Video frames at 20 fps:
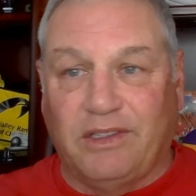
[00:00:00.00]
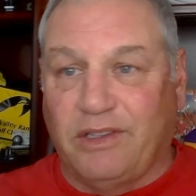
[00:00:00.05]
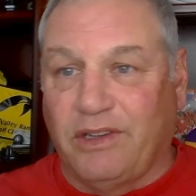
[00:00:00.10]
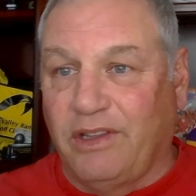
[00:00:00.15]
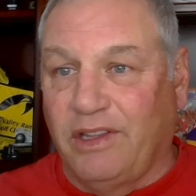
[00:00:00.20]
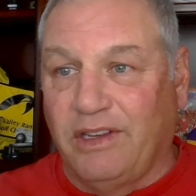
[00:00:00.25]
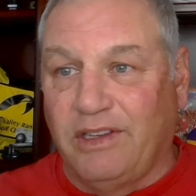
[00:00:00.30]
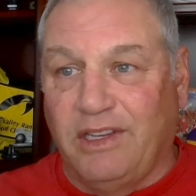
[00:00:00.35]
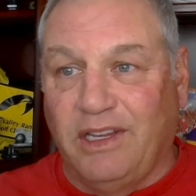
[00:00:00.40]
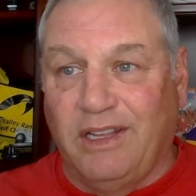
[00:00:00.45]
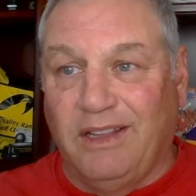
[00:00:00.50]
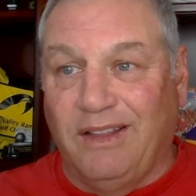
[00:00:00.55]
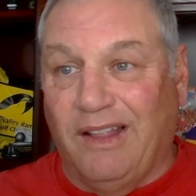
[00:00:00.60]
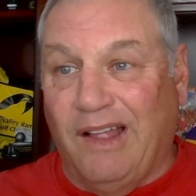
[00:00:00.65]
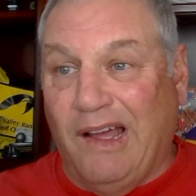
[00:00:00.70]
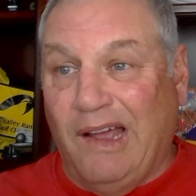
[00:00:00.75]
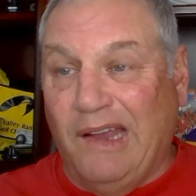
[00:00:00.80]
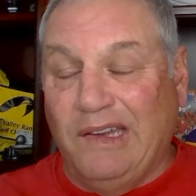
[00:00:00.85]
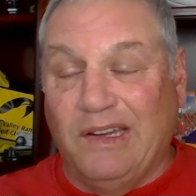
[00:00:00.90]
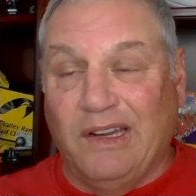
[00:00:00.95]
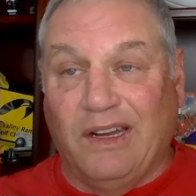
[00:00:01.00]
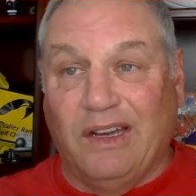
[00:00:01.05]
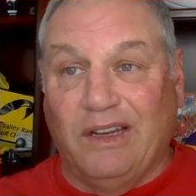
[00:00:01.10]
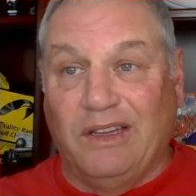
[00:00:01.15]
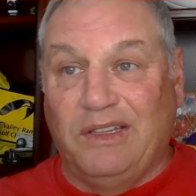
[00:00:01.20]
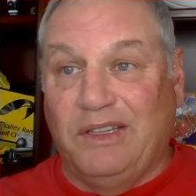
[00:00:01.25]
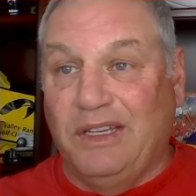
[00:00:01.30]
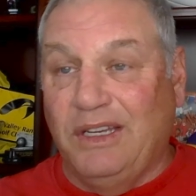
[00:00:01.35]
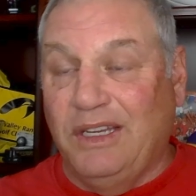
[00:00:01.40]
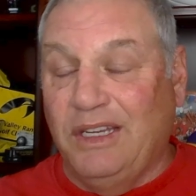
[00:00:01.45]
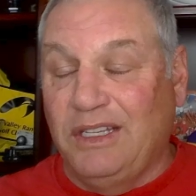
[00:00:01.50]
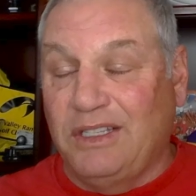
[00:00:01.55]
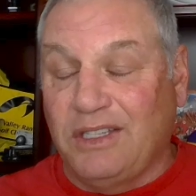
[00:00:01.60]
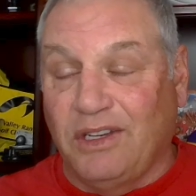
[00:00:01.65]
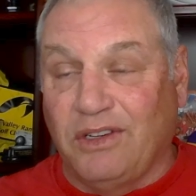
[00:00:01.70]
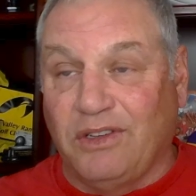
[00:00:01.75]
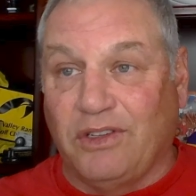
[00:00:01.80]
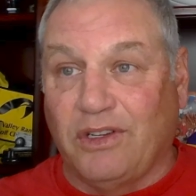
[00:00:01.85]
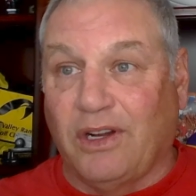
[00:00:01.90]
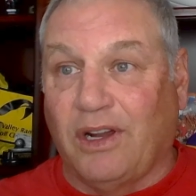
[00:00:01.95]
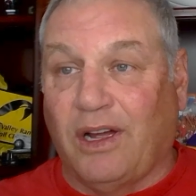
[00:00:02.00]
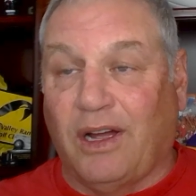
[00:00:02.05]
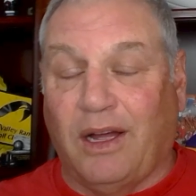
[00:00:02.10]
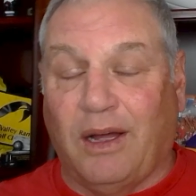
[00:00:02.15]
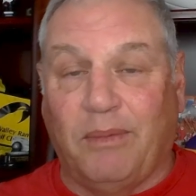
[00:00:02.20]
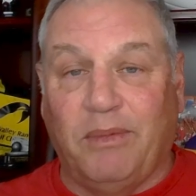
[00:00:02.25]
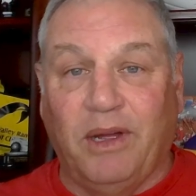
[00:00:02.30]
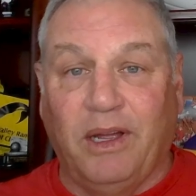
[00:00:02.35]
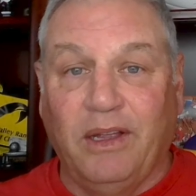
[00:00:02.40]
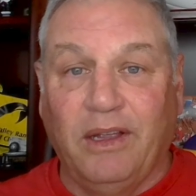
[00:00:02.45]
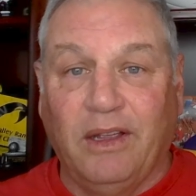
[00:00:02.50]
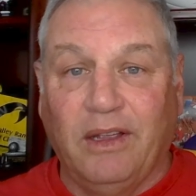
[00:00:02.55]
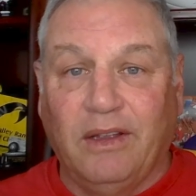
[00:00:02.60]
so the D-line did a decent job